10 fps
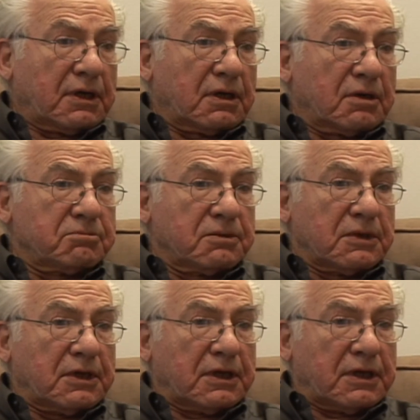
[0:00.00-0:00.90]
Um,
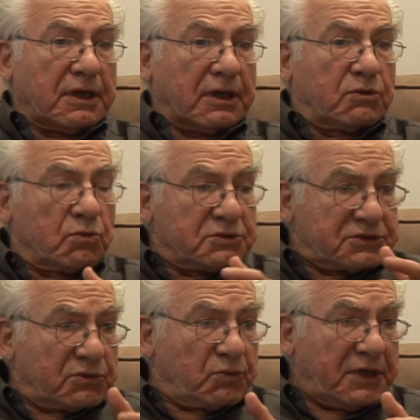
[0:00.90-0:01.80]
and who
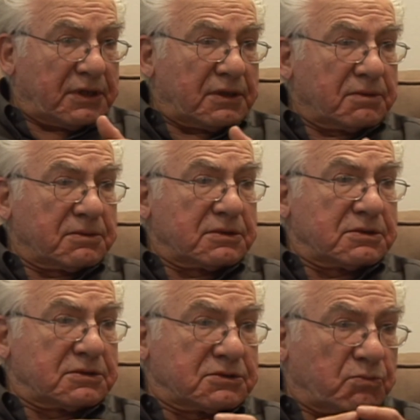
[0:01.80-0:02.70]
is the we? I
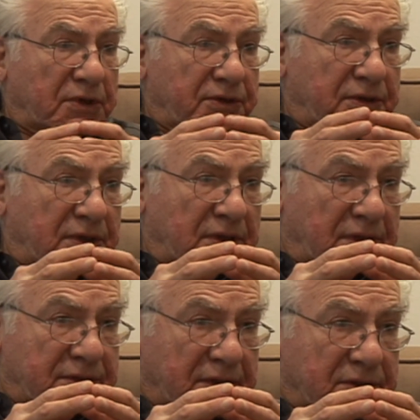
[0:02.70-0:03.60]
it's one.
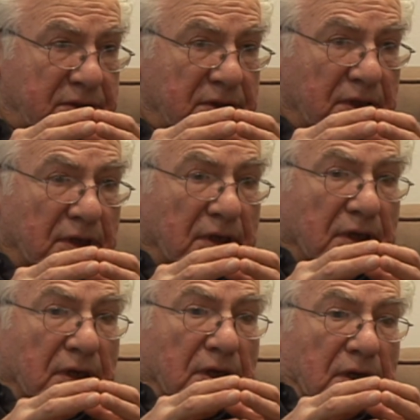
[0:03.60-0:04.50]
I think
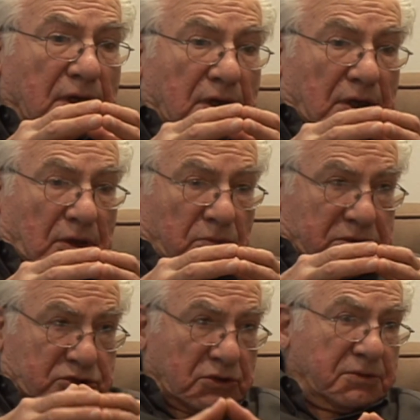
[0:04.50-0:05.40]

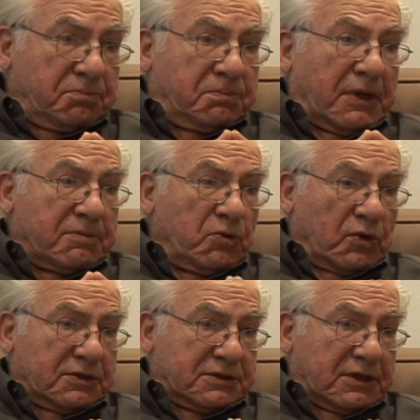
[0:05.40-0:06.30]
we should pay
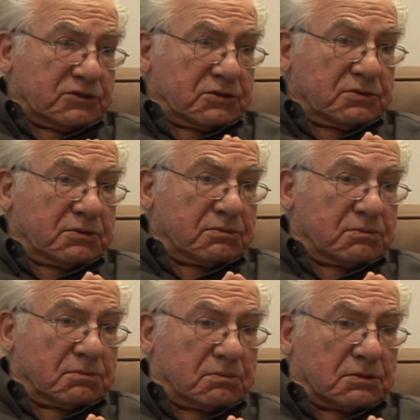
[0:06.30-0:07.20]
more attention
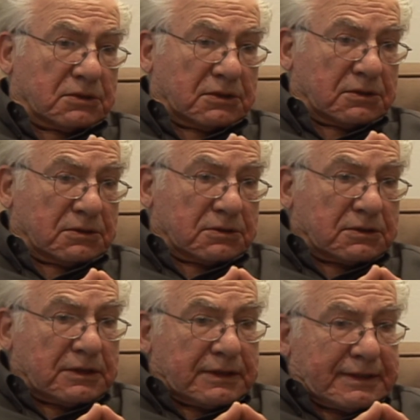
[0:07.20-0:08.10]
to
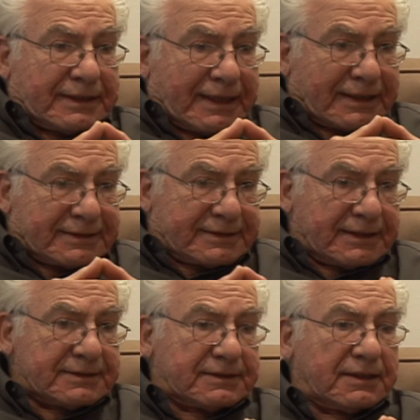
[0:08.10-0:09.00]
the, the, the
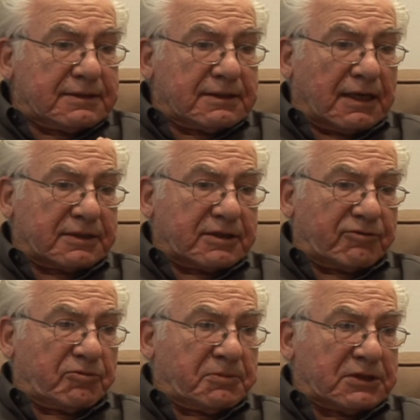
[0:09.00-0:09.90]
existing
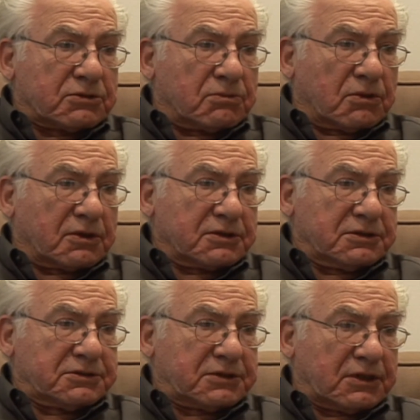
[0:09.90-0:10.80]
non-governmental
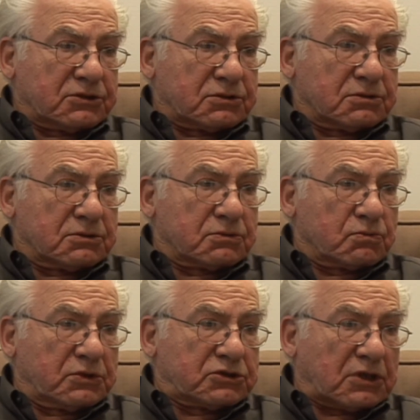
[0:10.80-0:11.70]
organizations
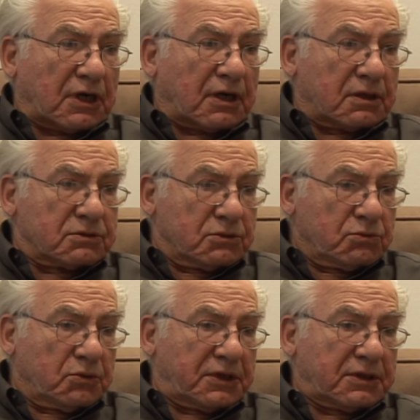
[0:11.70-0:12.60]
which are
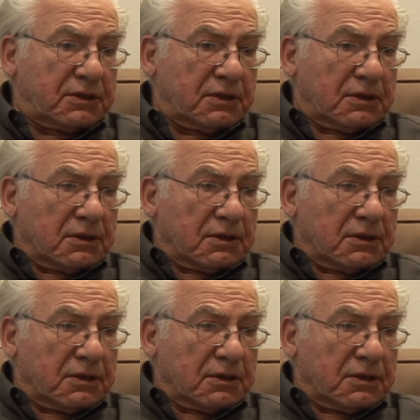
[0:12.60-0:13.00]
doing